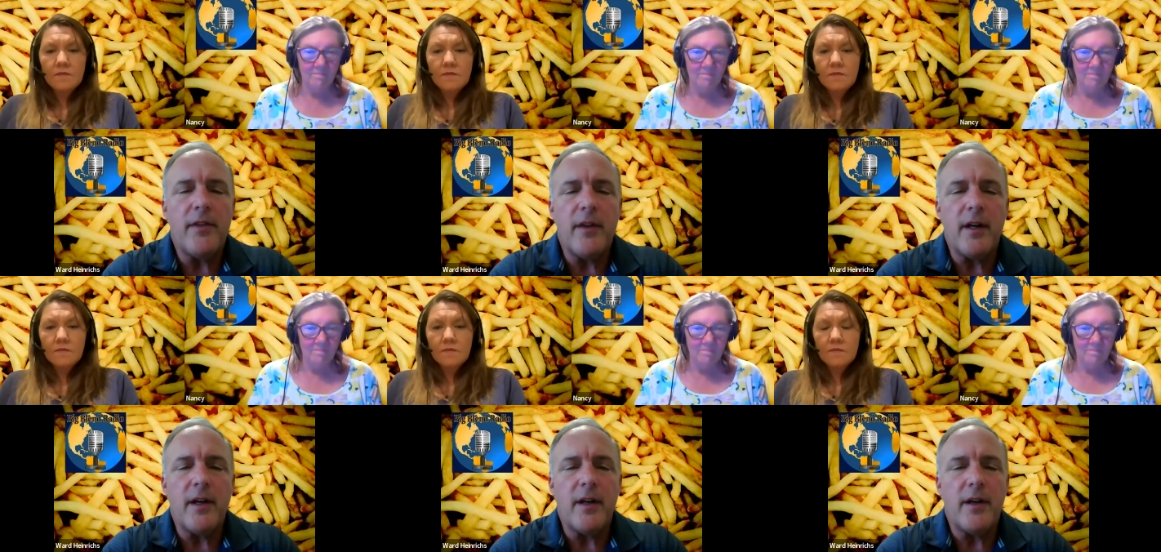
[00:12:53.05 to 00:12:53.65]

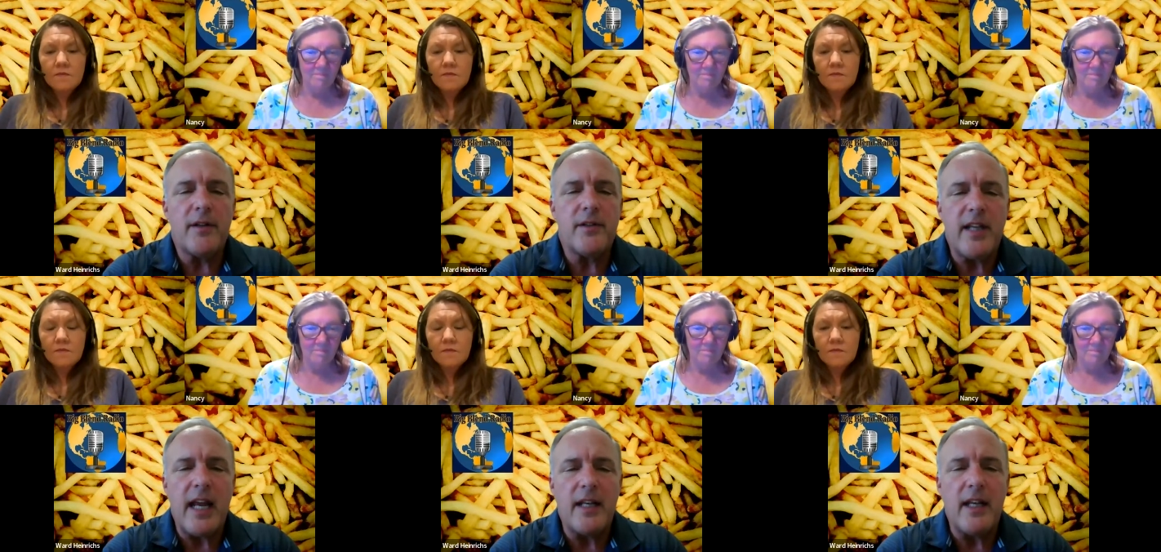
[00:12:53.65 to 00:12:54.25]
Speaker 1: the
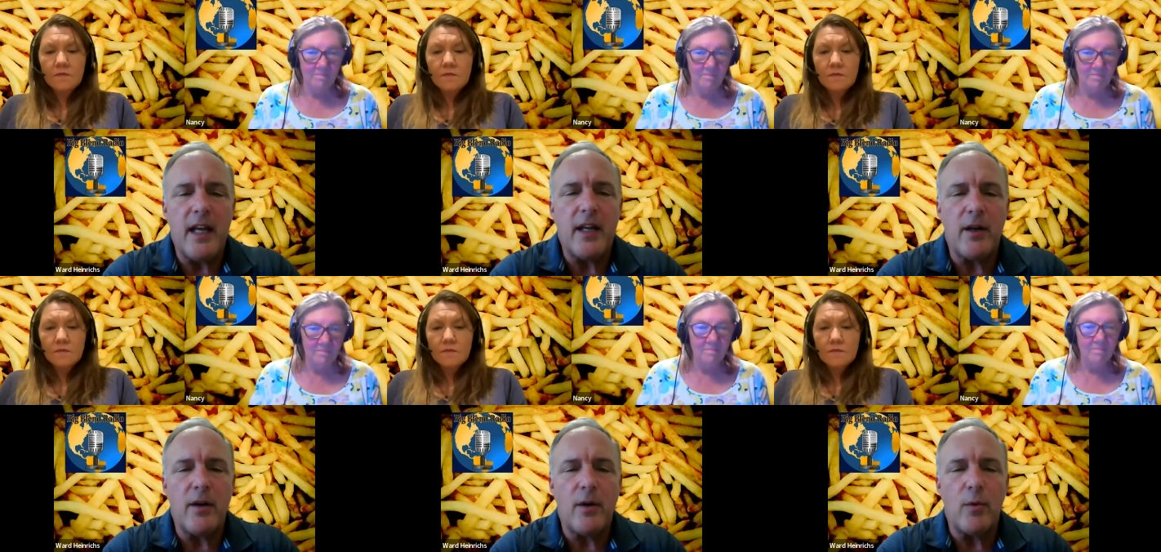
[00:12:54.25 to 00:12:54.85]
San
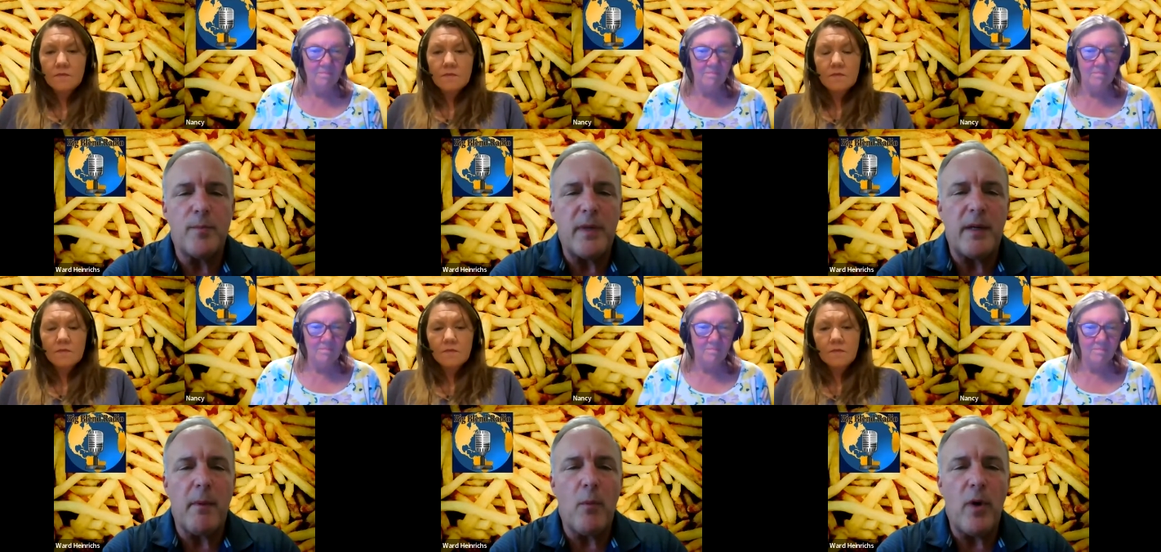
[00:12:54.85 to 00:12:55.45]
Diego
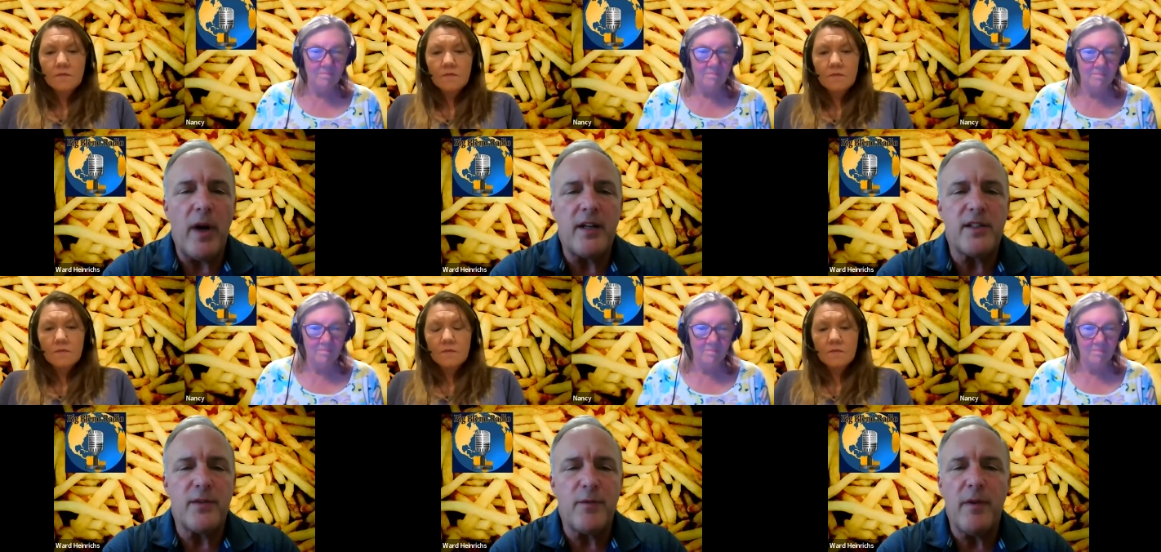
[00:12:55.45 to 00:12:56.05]
minimum
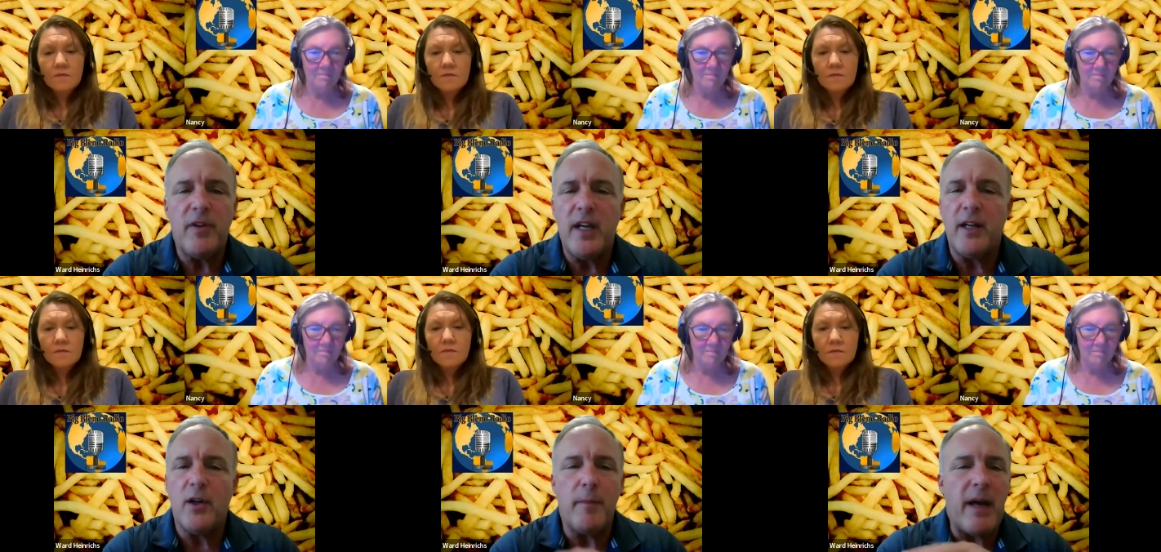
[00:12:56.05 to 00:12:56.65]
wage is
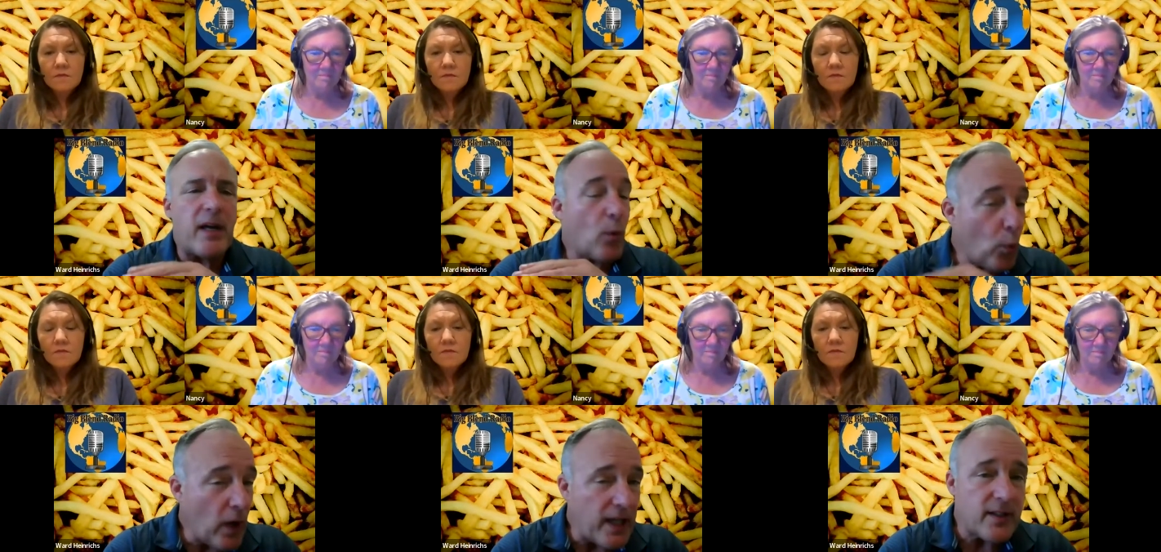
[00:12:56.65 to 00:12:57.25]
15 no matter
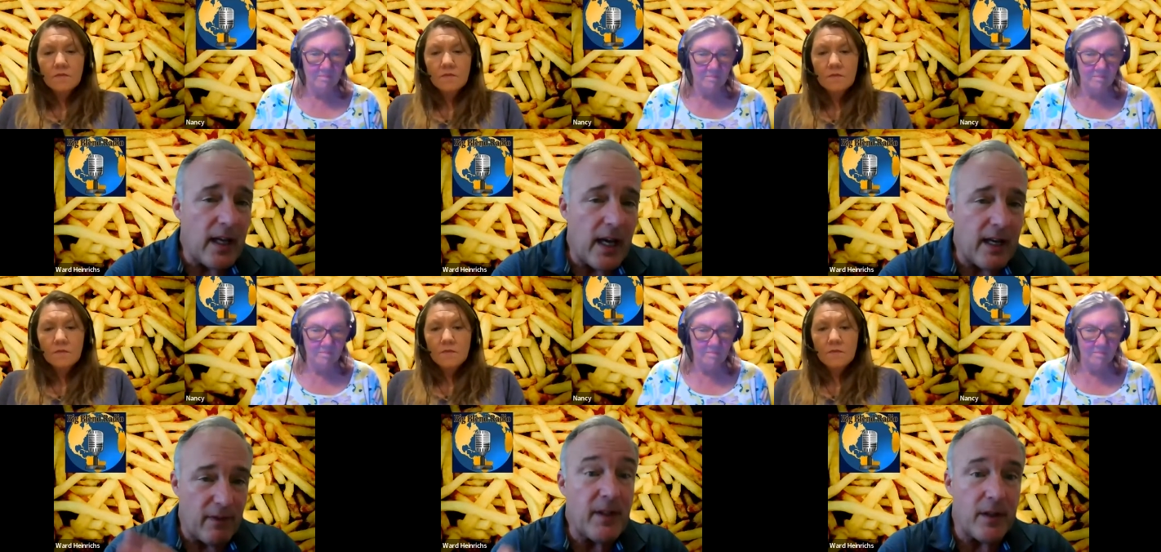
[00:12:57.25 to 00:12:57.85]
what
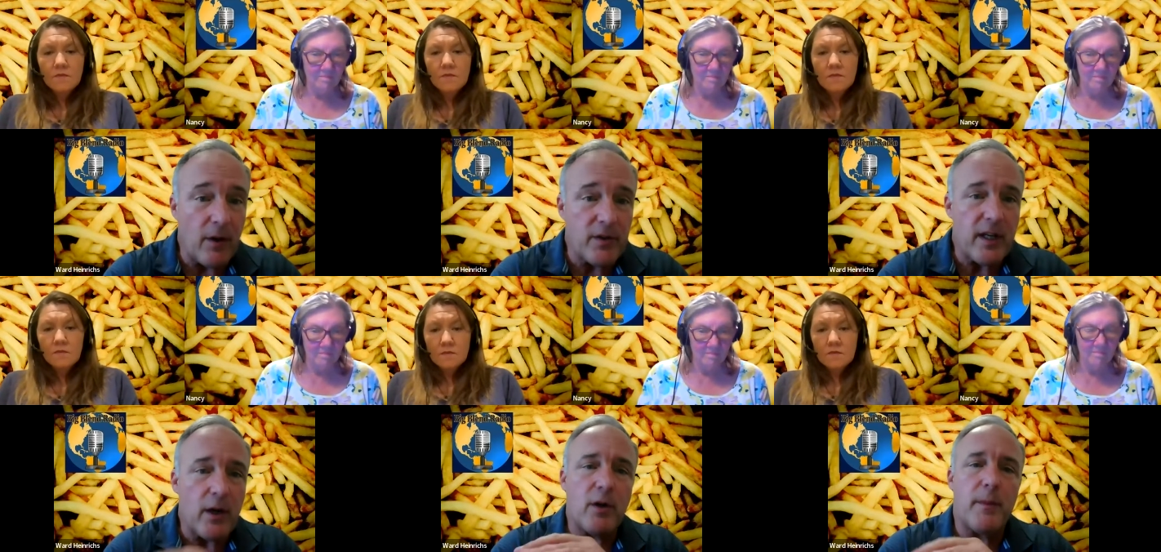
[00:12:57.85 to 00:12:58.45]
size,
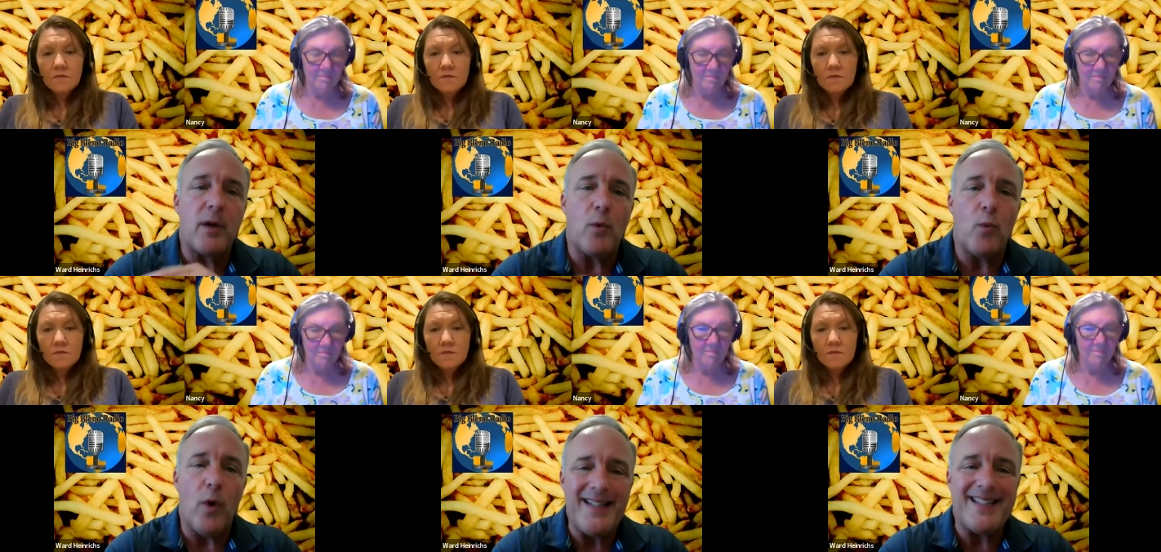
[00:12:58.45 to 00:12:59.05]
$15 an hour, no matter
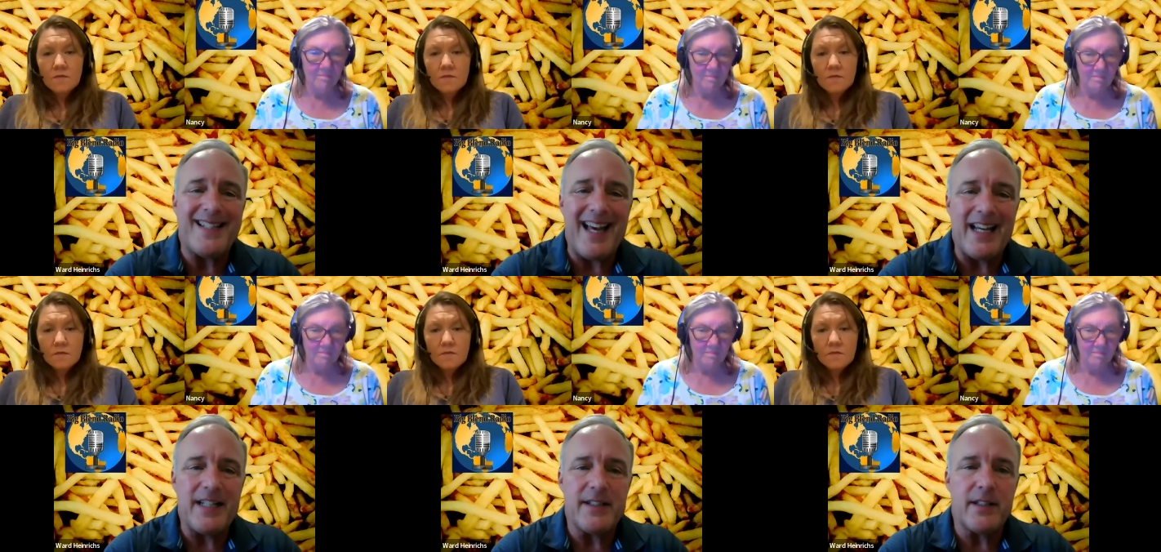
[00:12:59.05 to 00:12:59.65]
what
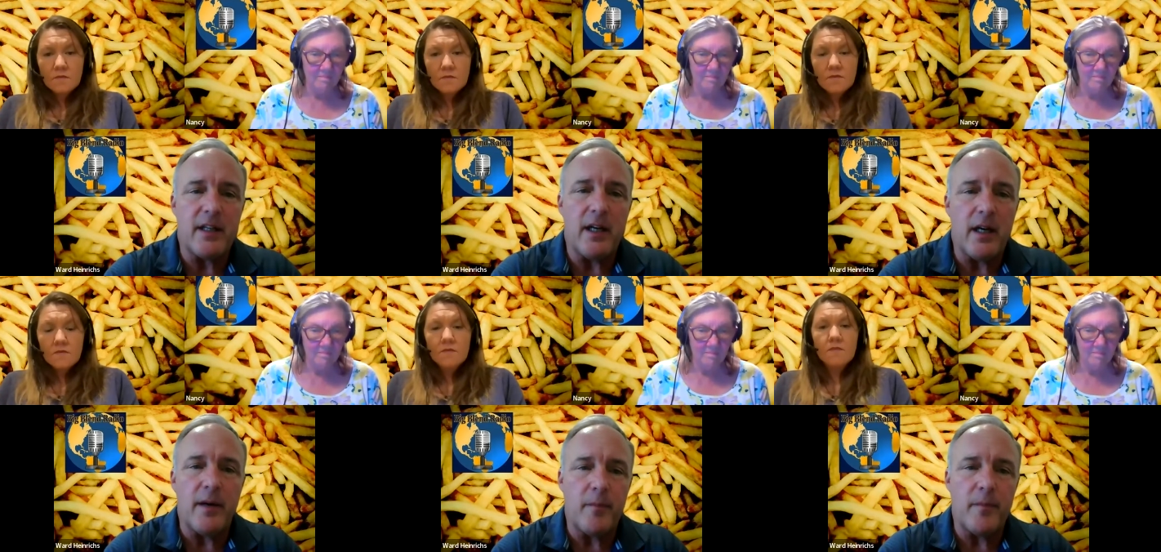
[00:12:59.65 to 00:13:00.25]
size
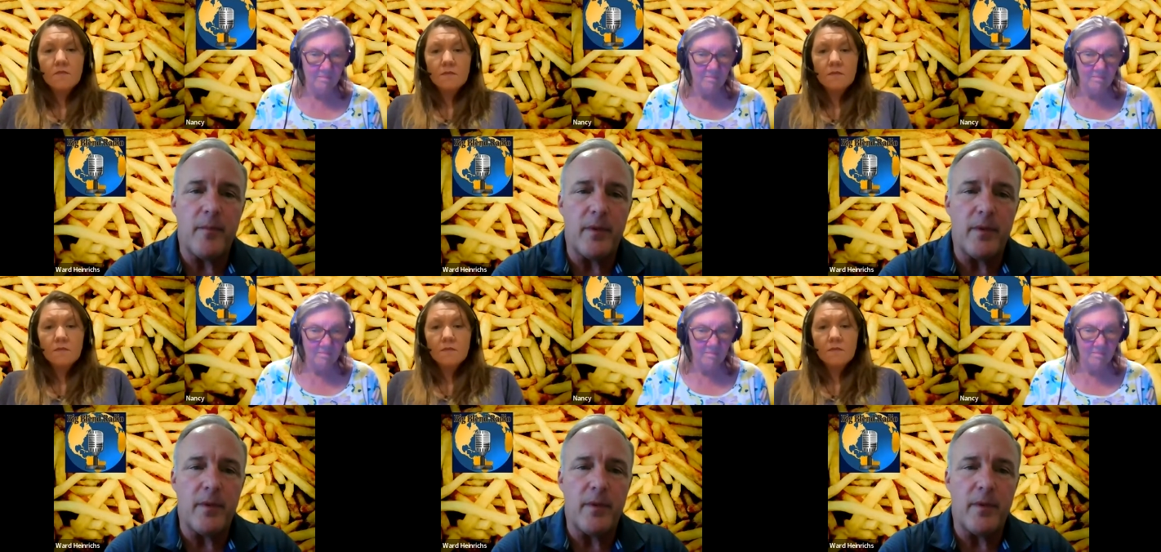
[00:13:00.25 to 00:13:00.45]
um,